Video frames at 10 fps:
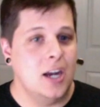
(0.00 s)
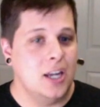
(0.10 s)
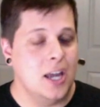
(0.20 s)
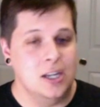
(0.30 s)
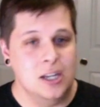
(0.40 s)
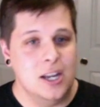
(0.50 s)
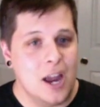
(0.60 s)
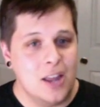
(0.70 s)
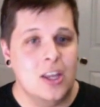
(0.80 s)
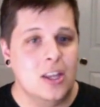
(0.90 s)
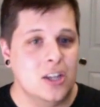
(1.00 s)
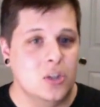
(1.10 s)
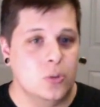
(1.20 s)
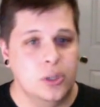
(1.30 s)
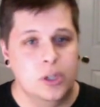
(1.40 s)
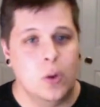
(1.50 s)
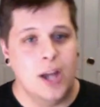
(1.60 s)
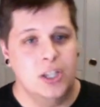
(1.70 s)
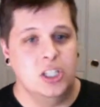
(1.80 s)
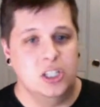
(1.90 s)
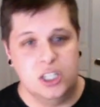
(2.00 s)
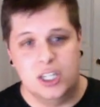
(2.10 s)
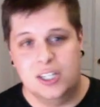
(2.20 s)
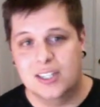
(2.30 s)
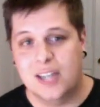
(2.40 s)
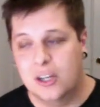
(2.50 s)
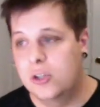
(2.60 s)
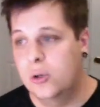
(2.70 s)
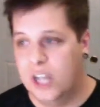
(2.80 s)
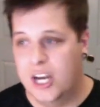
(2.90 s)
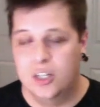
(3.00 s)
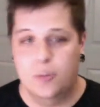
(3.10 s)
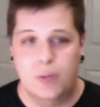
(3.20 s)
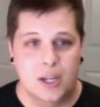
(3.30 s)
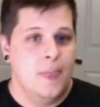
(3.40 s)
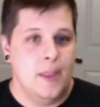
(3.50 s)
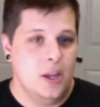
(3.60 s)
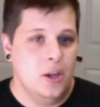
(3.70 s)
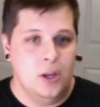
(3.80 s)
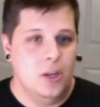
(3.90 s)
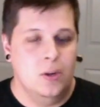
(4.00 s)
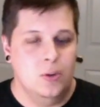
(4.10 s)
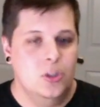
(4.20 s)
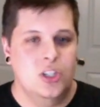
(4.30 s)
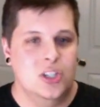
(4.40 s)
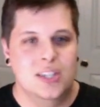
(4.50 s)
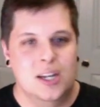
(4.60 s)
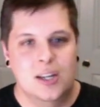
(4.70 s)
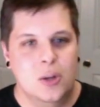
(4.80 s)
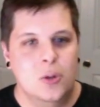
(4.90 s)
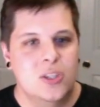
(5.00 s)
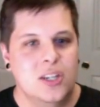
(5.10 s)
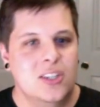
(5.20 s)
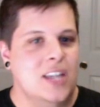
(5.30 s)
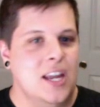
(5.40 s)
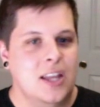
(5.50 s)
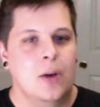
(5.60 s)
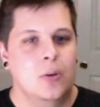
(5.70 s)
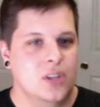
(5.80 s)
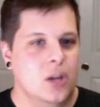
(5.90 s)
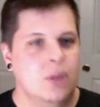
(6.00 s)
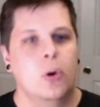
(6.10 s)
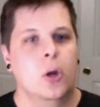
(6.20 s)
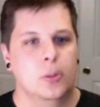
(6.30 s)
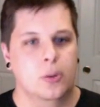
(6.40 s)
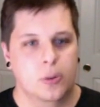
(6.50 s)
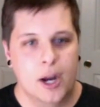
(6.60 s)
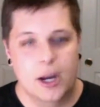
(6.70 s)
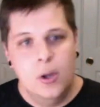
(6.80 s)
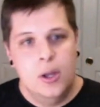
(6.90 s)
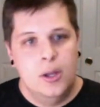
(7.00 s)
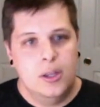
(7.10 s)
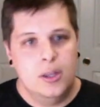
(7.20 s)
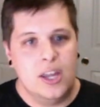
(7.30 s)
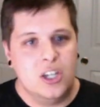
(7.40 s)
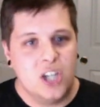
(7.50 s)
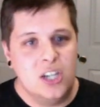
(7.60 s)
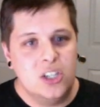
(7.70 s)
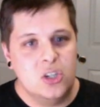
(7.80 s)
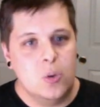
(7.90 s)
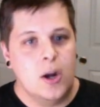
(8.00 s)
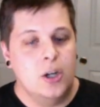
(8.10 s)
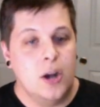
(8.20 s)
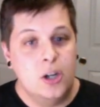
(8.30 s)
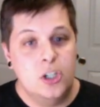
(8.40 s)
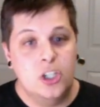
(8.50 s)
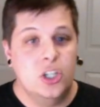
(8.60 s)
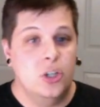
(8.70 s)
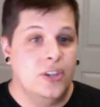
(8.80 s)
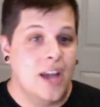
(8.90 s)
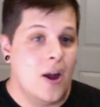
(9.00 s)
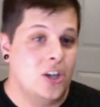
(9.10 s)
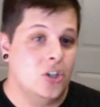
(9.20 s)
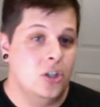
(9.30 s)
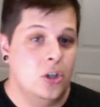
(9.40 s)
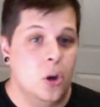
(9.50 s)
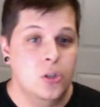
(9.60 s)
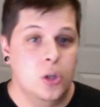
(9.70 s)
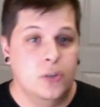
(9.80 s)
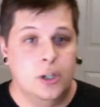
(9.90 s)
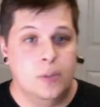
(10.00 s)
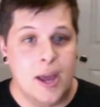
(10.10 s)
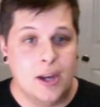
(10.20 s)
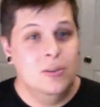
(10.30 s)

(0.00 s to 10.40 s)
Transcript: get it. And I think that's really why GGG decided to change it, because it was just in a state that was unavoidable, right? They changed it to where your energy shield now actually goes over your mana.